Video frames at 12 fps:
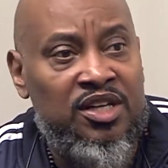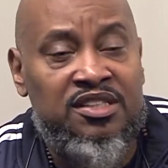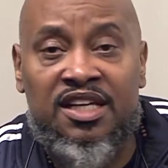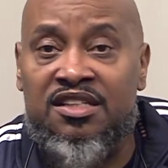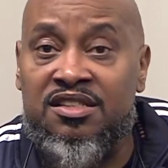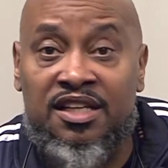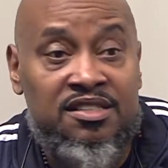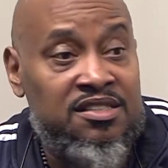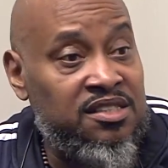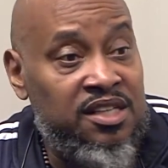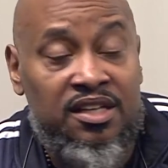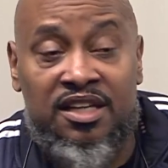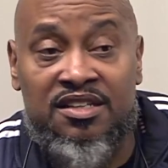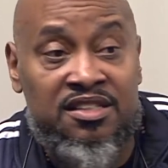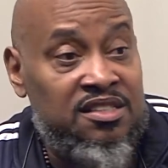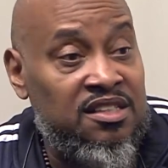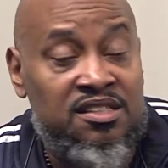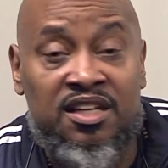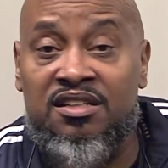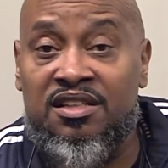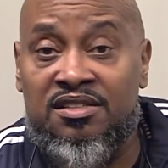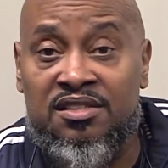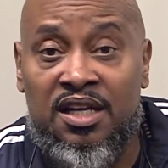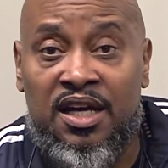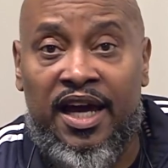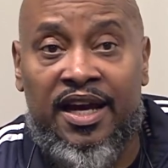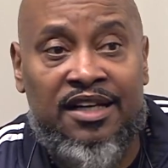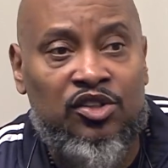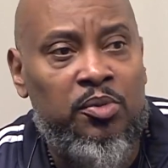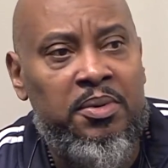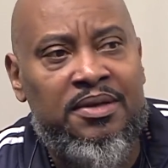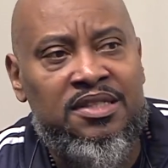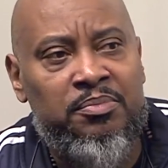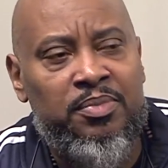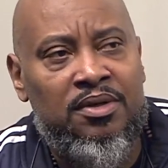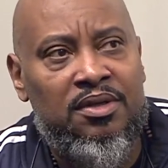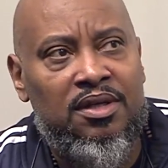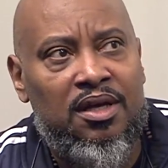it's sick. It's a sickness. And I told you, I said, but